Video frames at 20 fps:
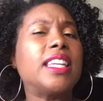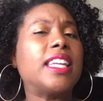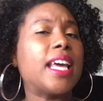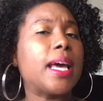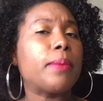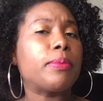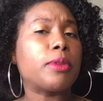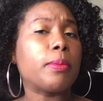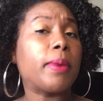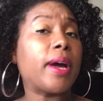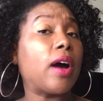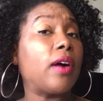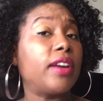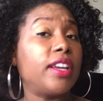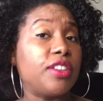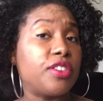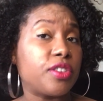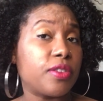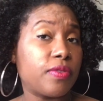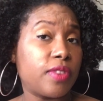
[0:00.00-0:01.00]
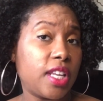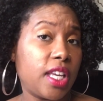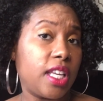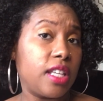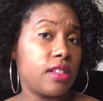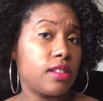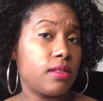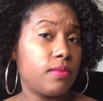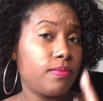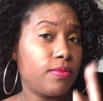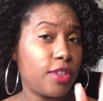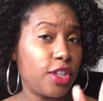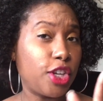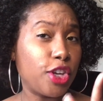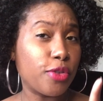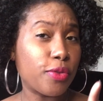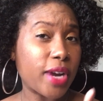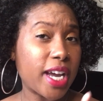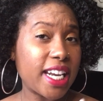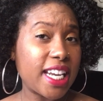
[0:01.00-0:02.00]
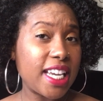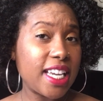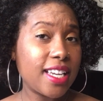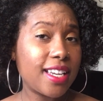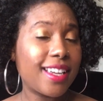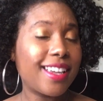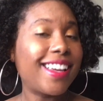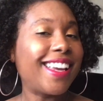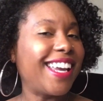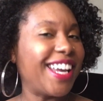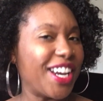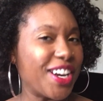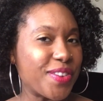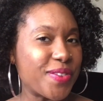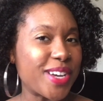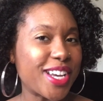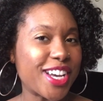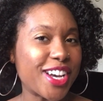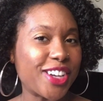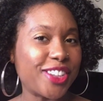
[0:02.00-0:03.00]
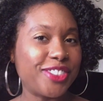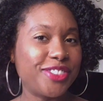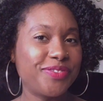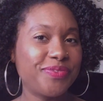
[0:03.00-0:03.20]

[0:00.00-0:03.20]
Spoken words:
depth about each of these. You ready? Here we go.